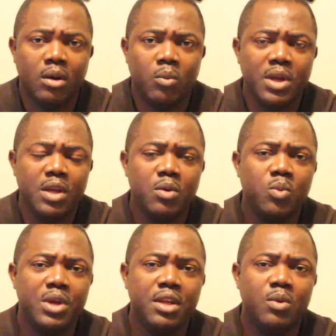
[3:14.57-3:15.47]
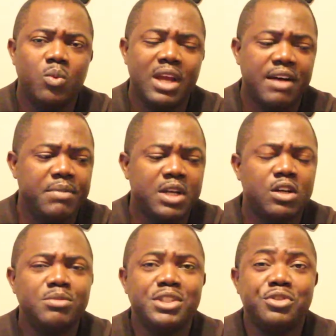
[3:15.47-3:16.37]
We, we, we have
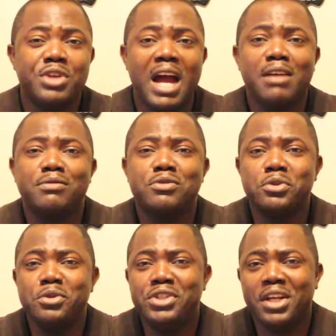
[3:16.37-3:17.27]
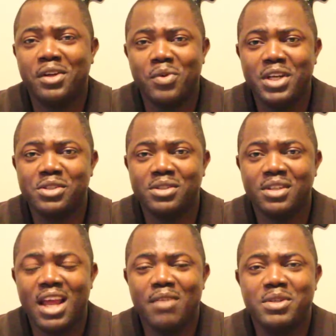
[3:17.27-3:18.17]
become the drive-through generation.
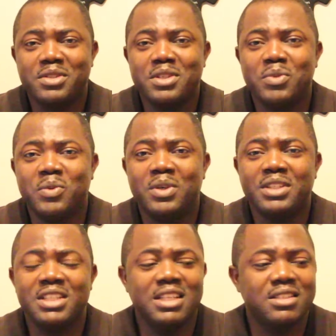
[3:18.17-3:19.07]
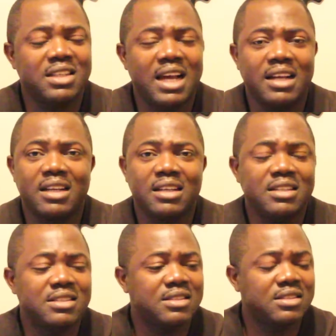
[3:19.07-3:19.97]
Everything we want is like,
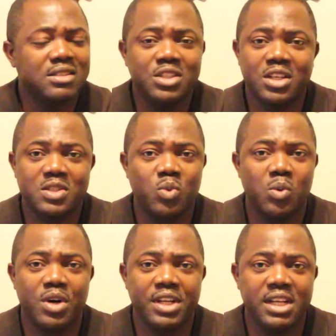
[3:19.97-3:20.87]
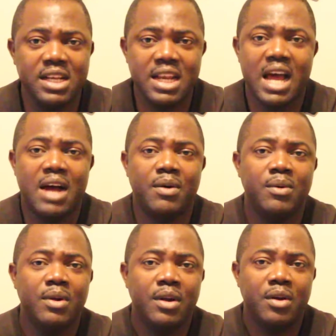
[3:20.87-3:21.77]
it's just, we want it
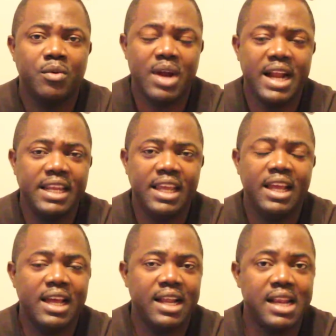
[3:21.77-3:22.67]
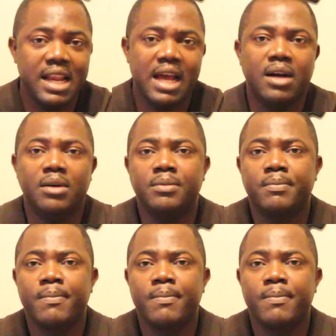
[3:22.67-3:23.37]
now, right here and now.